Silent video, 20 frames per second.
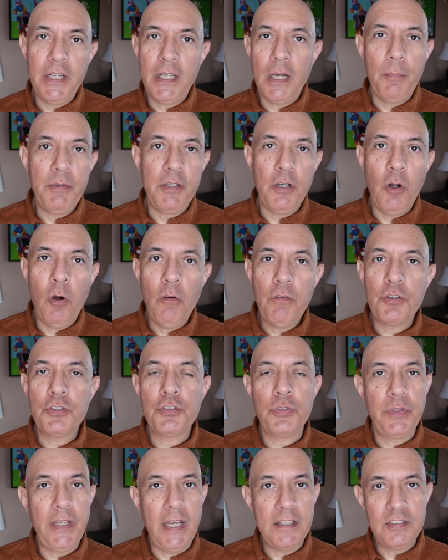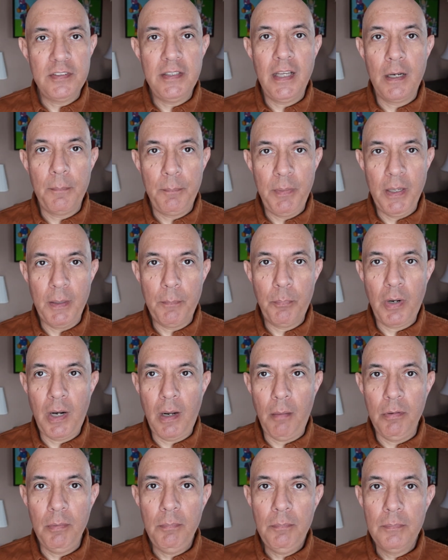coming over, so that's not a big
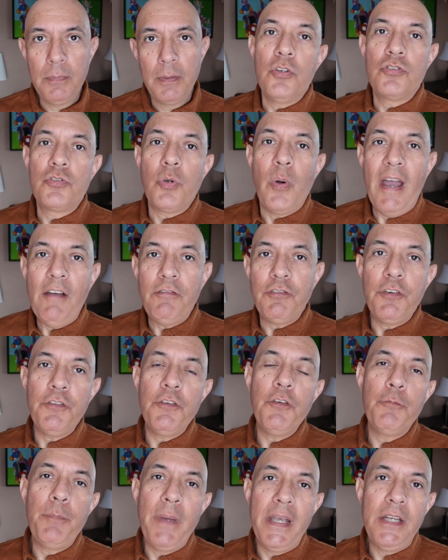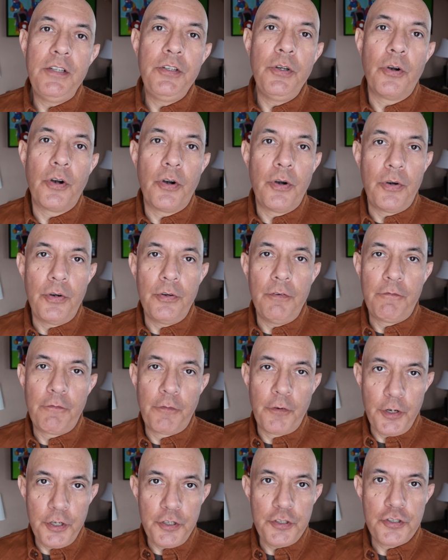problem. So after you've made your
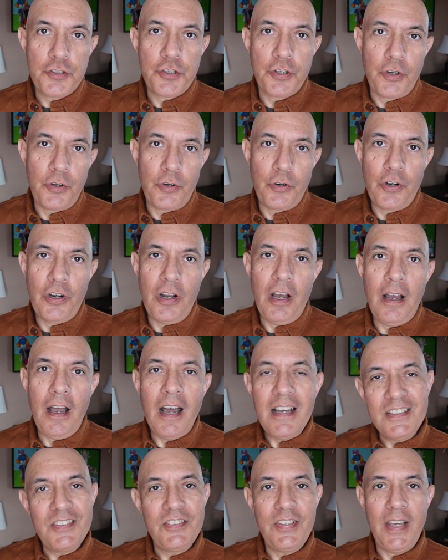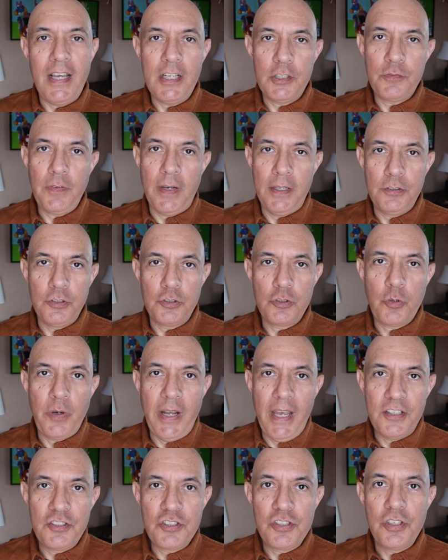furniture unsatisfying to
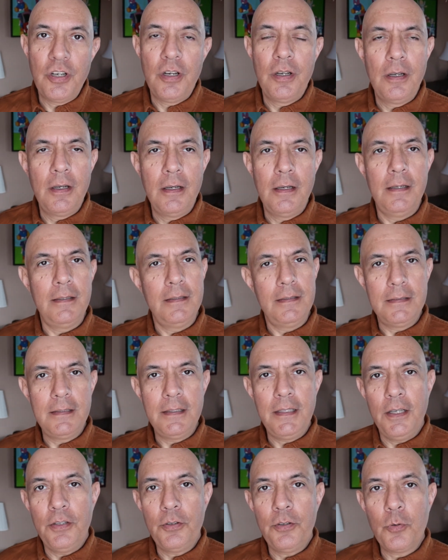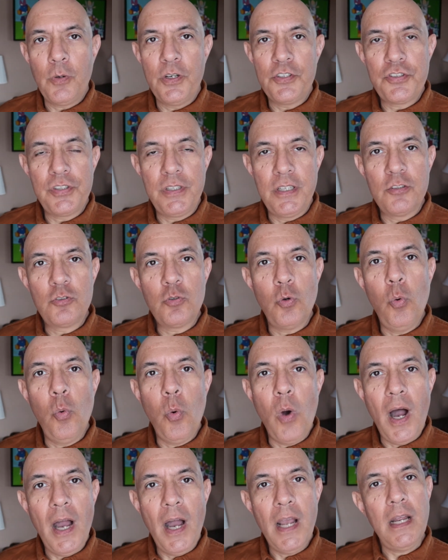scratch, the other question is,
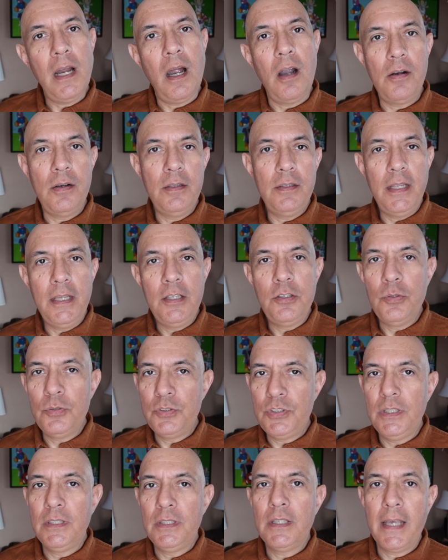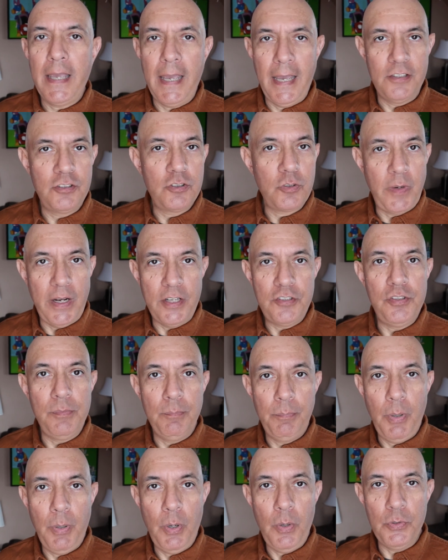why aren't they using the cat
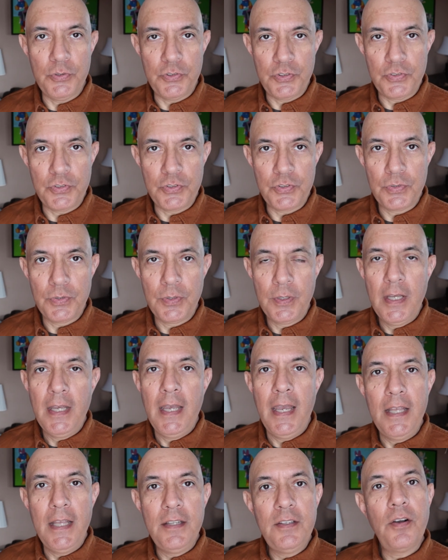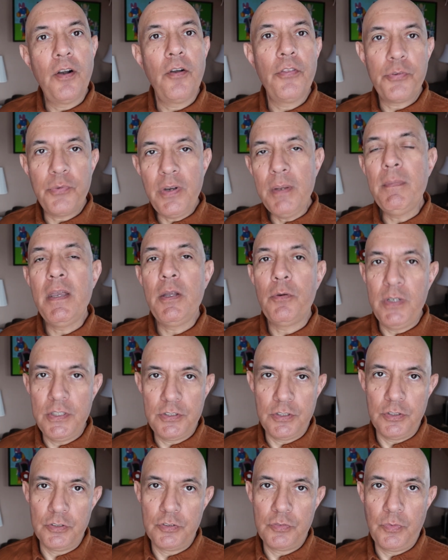scratching posts? And there are 3 main
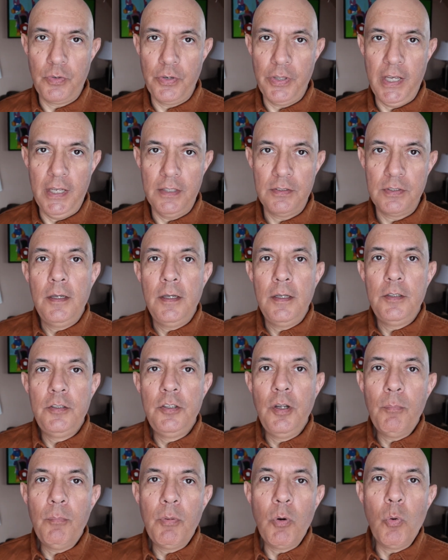reasons for that. Number